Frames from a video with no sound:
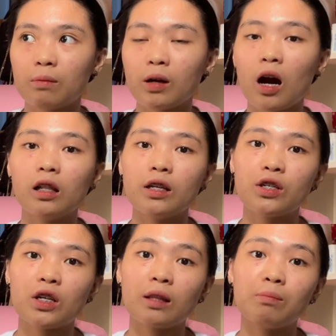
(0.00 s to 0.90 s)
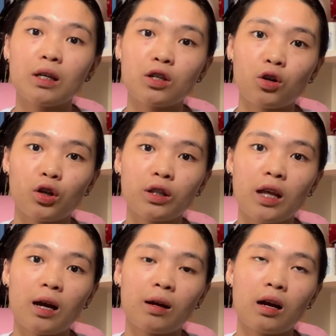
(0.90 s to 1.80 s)
college admission
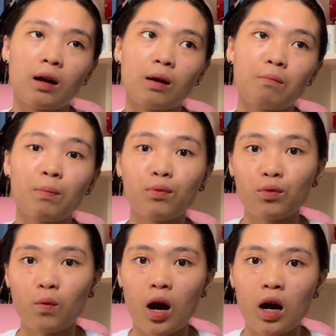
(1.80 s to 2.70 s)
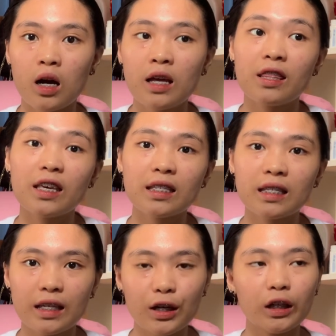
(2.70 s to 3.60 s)
ng Mapua. This
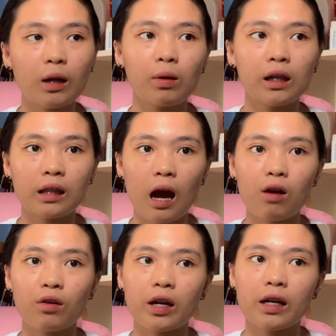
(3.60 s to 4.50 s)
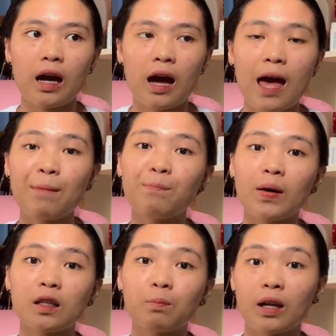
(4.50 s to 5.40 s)
year, nabalitaan ko rin na
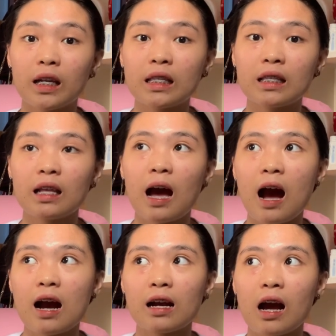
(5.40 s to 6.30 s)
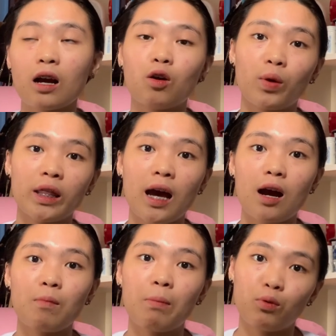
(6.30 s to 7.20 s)
MPASS pa rin ang gagawin
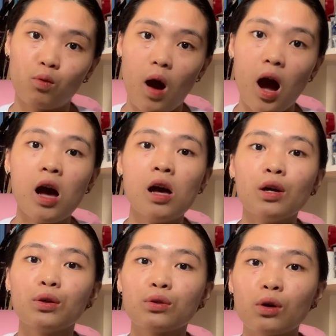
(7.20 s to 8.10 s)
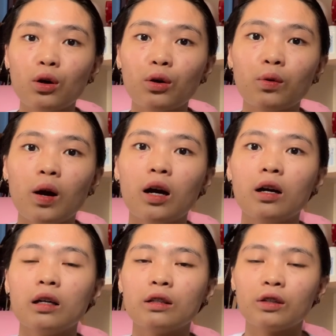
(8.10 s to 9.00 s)
ng Mapua. So,
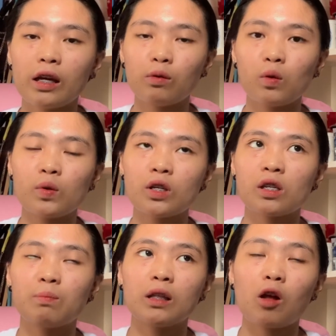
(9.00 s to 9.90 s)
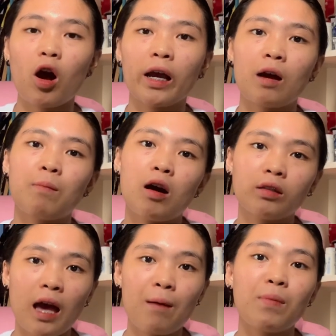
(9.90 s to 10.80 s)
today we'll just be talking
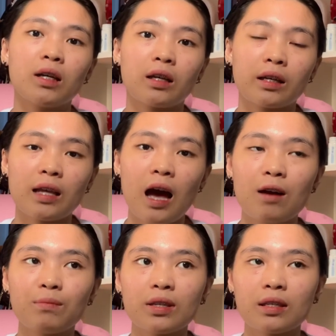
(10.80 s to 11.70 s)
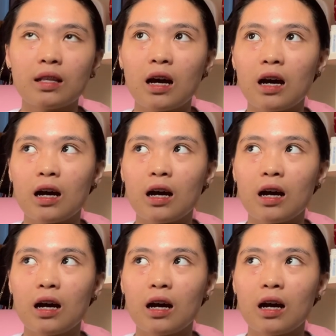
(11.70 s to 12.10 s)
about the MPASS exams, the